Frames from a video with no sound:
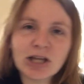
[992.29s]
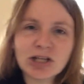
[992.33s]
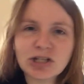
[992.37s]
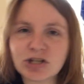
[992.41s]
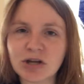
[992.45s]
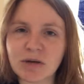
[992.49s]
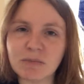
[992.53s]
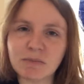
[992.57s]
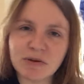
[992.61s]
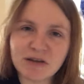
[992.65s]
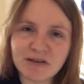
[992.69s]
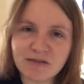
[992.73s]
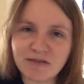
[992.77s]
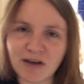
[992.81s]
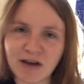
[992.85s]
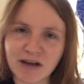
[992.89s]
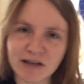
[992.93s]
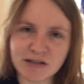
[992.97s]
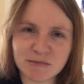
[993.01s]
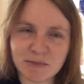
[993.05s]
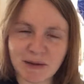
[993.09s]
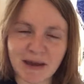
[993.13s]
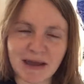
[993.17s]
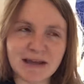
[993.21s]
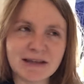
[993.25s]
jumpy
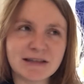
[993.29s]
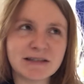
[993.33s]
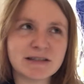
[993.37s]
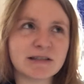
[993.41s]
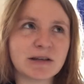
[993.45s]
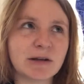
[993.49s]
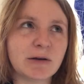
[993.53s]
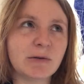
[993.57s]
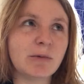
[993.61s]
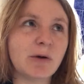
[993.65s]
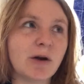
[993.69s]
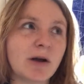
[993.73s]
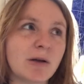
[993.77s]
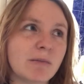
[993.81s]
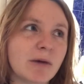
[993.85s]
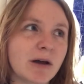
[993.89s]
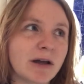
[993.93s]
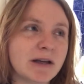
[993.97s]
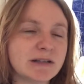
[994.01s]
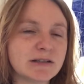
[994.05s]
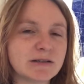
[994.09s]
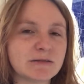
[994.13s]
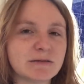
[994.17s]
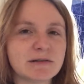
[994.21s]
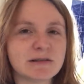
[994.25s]
fast paced, so what I
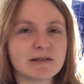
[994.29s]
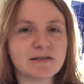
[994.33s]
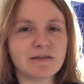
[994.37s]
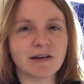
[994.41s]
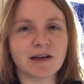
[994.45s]
might do is